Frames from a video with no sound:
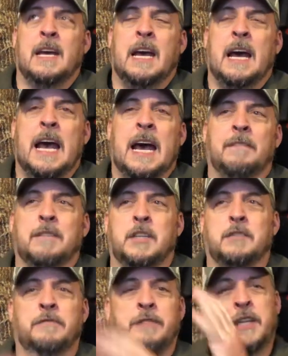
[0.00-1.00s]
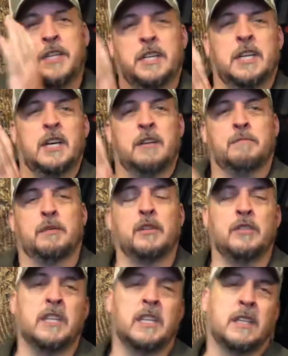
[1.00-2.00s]
have this vision of
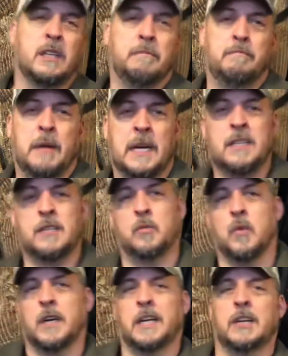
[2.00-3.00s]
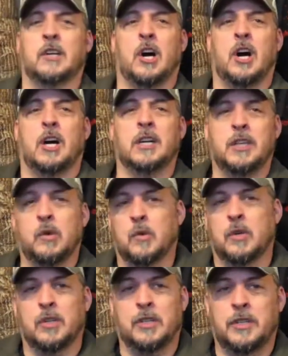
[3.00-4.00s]
producing the best working dog in the
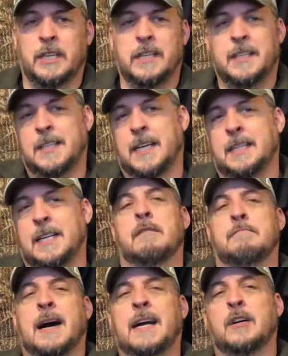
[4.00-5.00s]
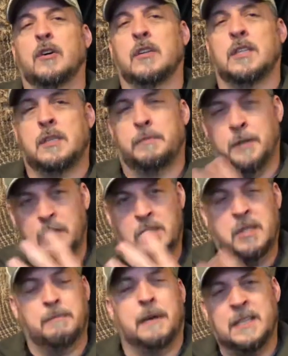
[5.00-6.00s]
world or anything like that. My goal is to produce
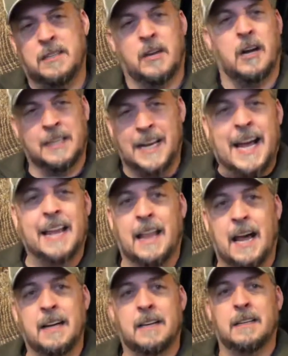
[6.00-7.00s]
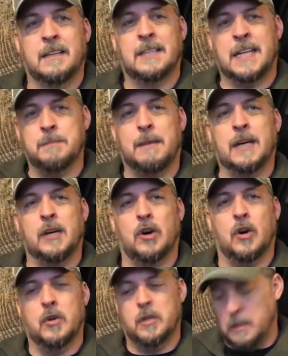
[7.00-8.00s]
the best dog that I like. That's my
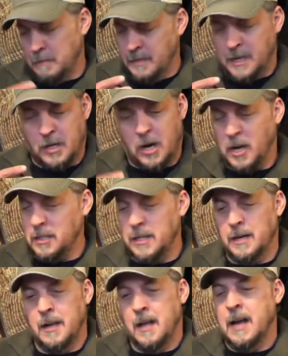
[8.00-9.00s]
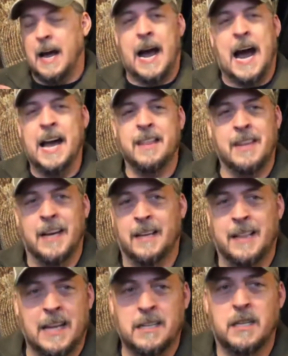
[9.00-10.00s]
goal. The dog that I think
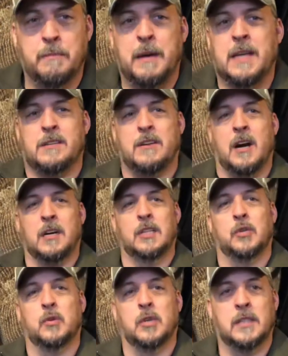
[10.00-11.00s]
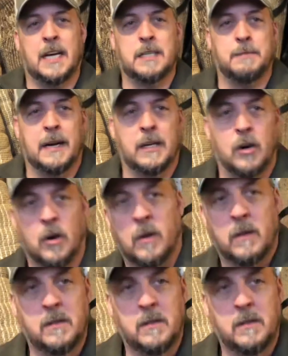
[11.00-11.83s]
that's the best dog in the world, that's my goal.